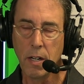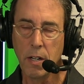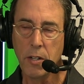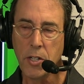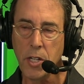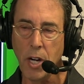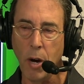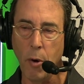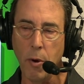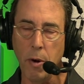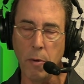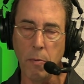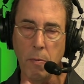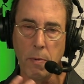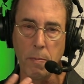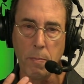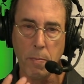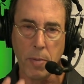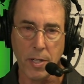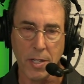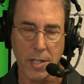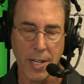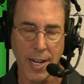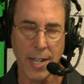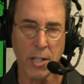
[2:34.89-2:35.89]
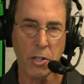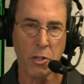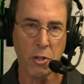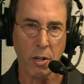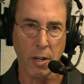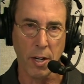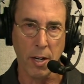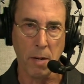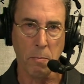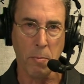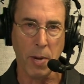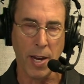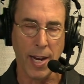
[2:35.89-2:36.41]
So it would
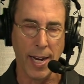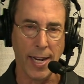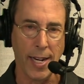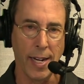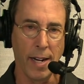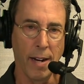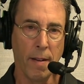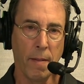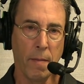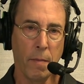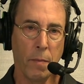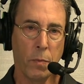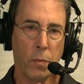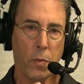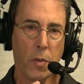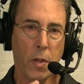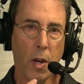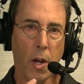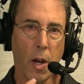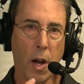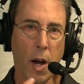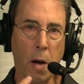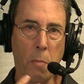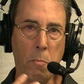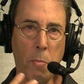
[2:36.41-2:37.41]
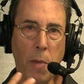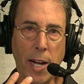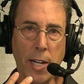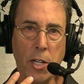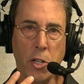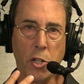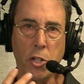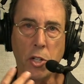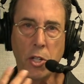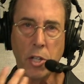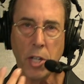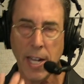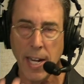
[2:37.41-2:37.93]
potentially be a
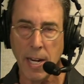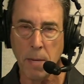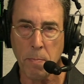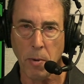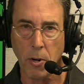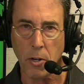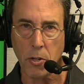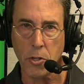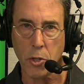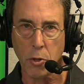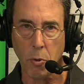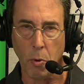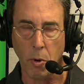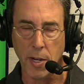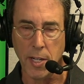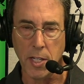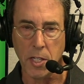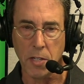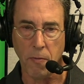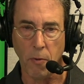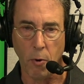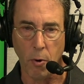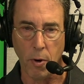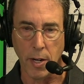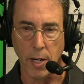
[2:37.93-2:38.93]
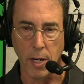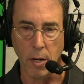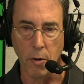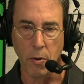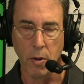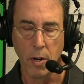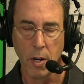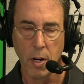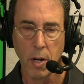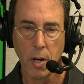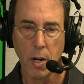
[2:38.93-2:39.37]
much cheaper choice for you.